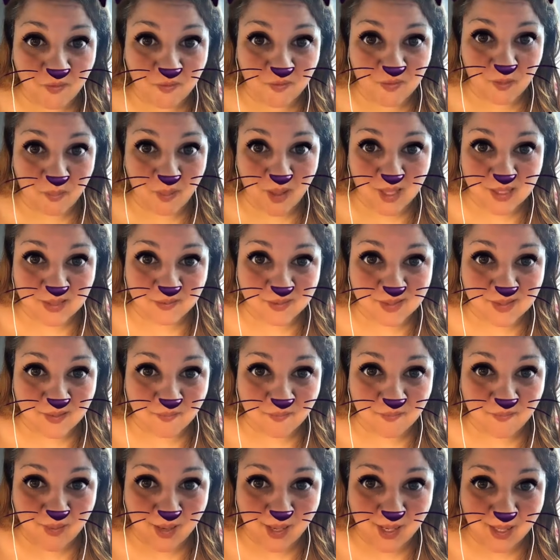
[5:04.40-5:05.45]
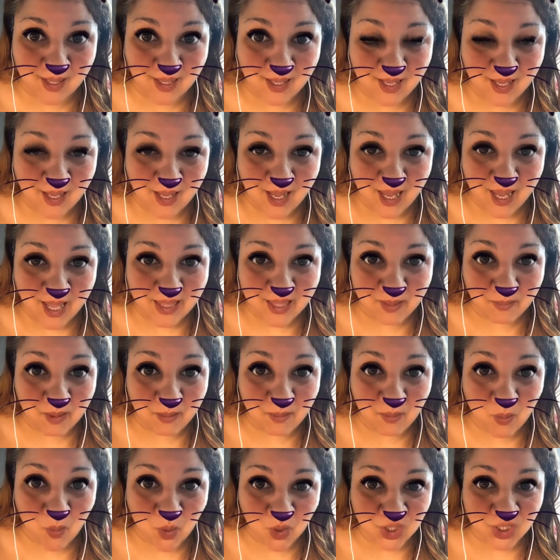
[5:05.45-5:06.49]
£50 for something, and they may
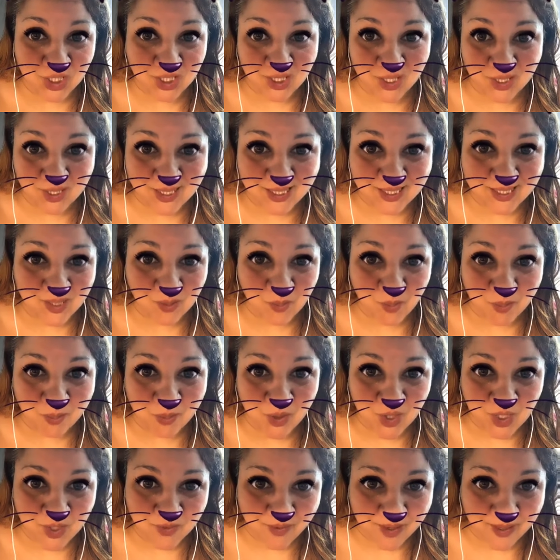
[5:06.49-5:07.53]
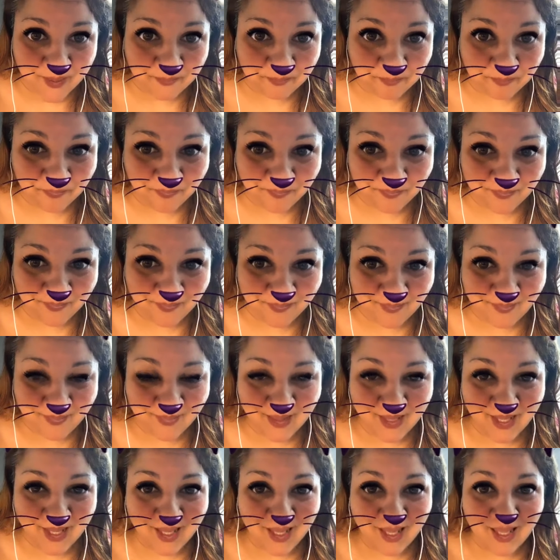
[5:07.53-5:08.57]
be watching you to see what mood you're in.
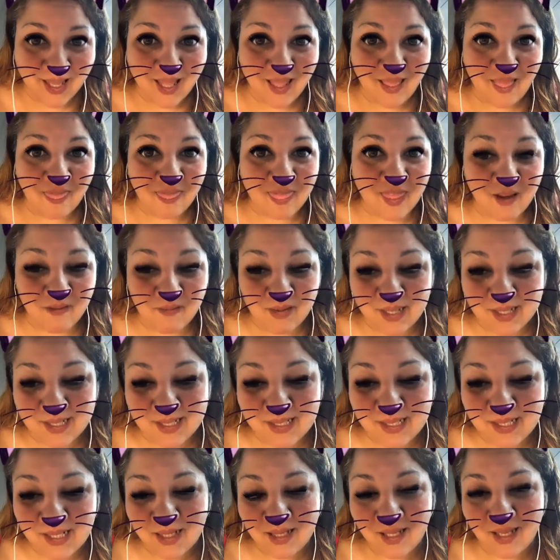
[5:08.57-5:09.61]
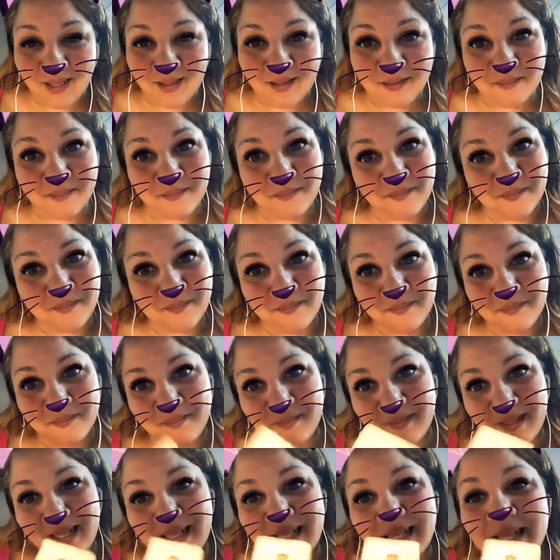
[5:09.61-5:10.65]
There is
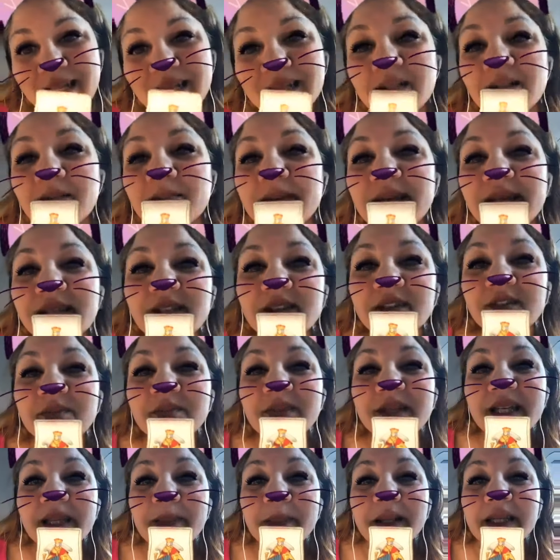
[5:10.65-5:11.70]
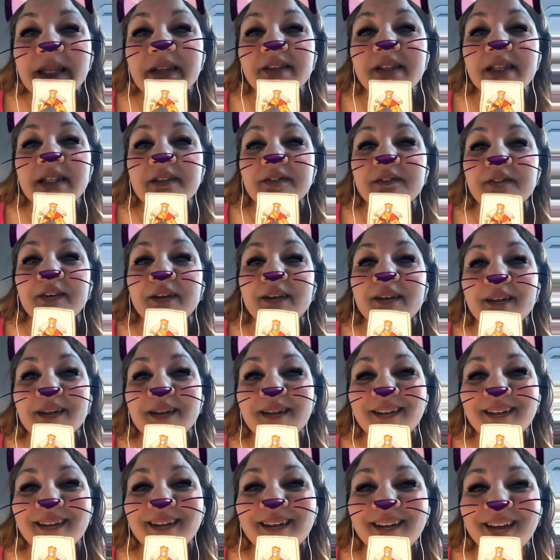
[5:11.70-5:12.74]
a little bit of manipulative
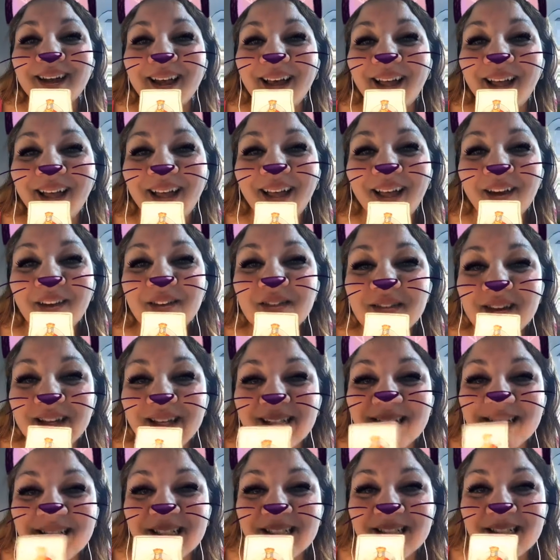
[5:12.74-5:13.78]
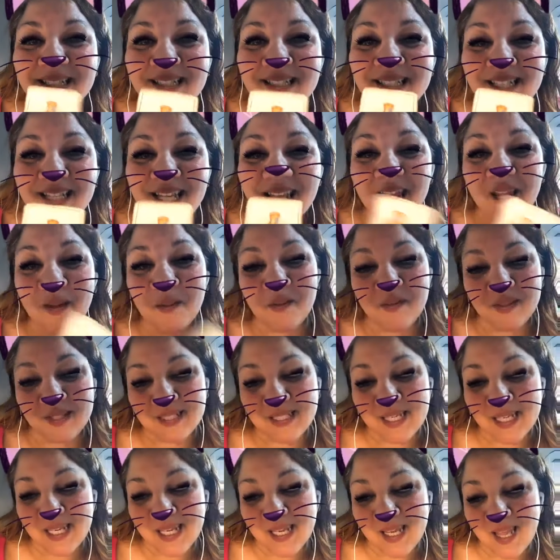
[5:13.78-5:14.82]
reasons today with
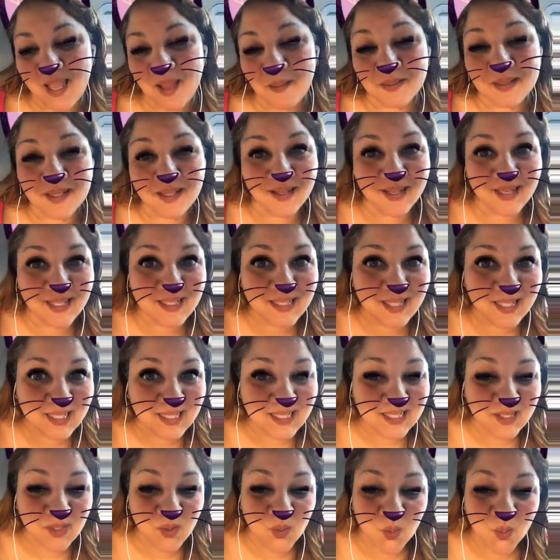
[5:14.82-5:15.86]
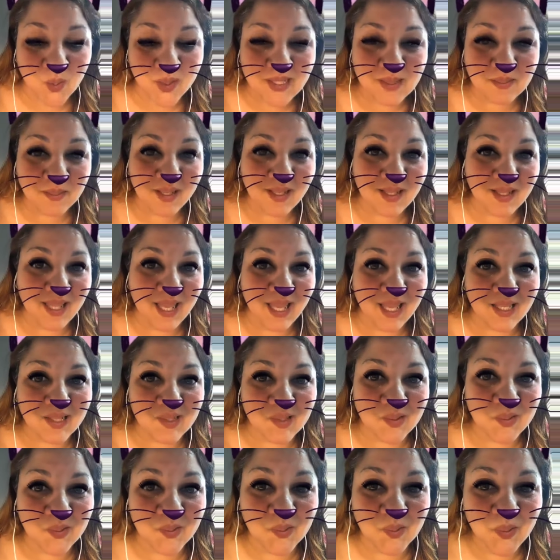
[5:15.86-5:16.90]
this King of Cups, and like I said, it doesn't always mean that
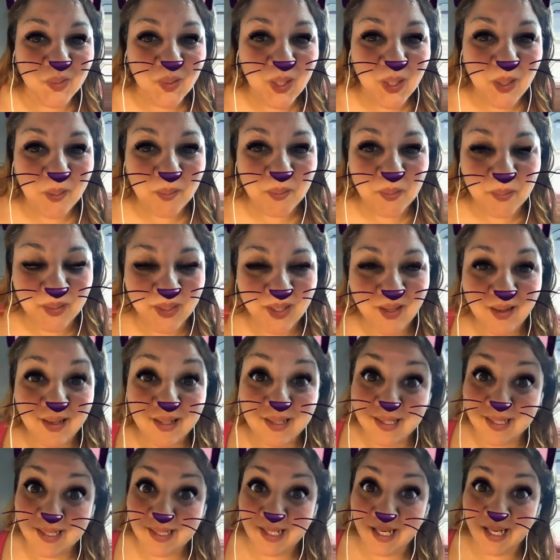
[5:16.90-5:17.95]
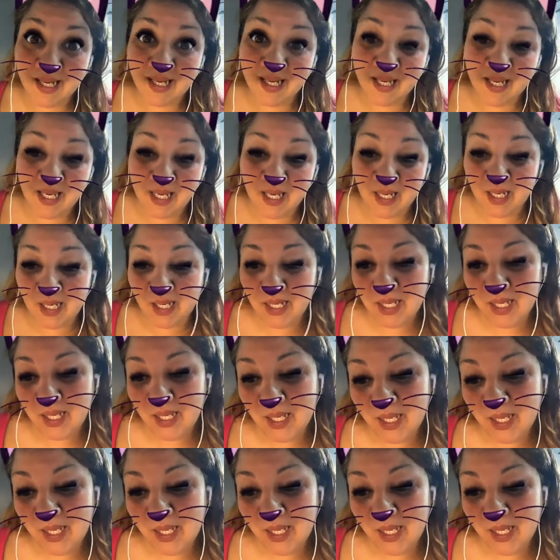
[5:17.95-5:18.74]
at all. But my guides are saying here,